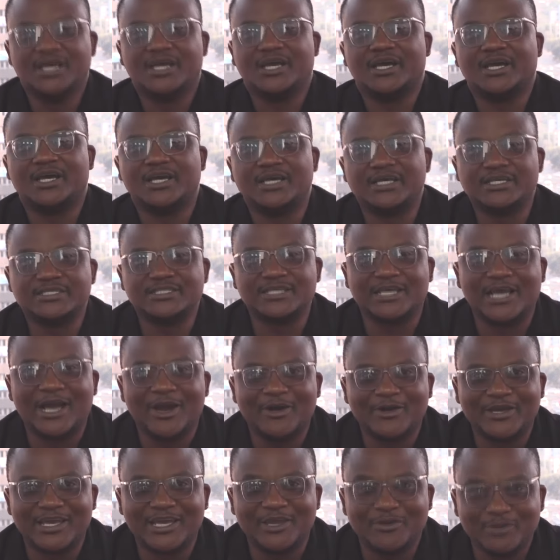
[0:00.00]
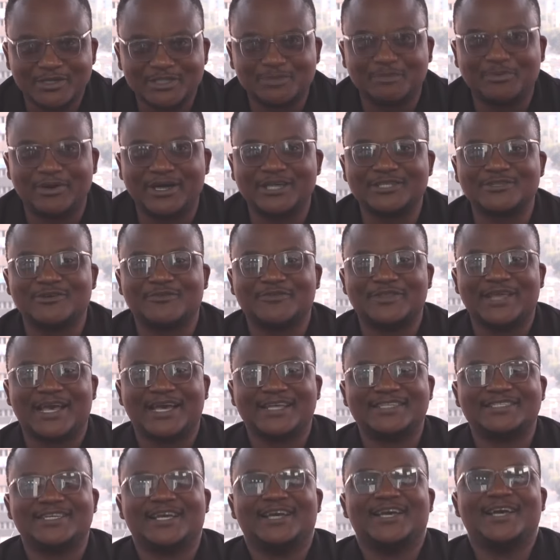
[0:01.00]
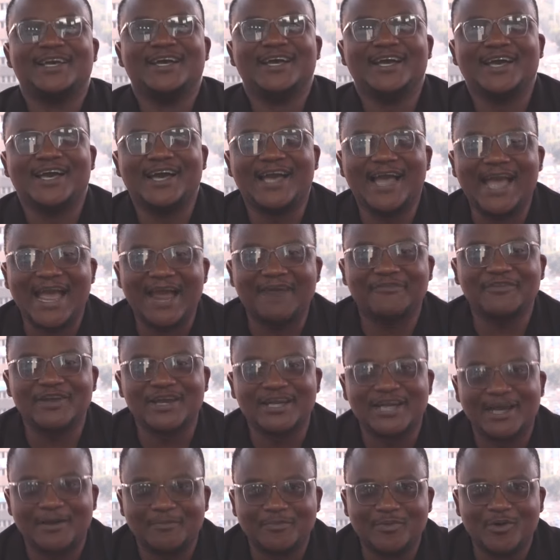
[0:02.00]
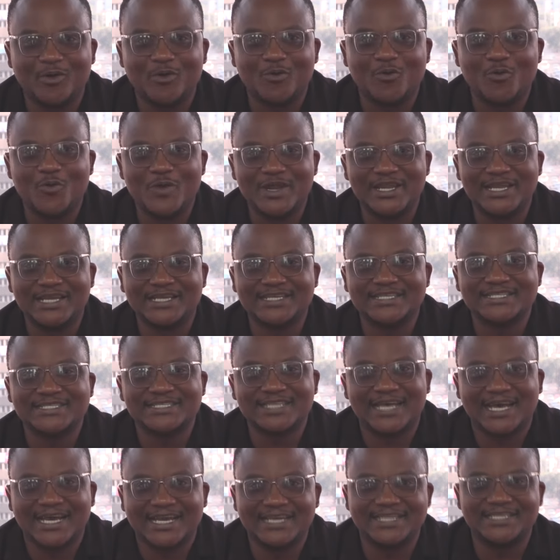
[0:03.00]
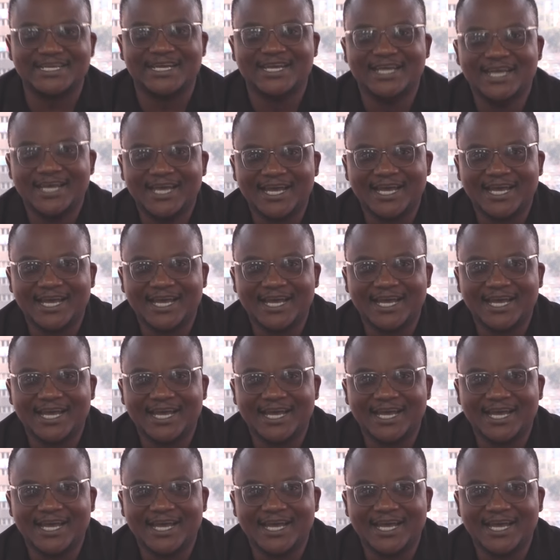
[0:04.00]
Sagalke. He was part of that Africa Cup winning side,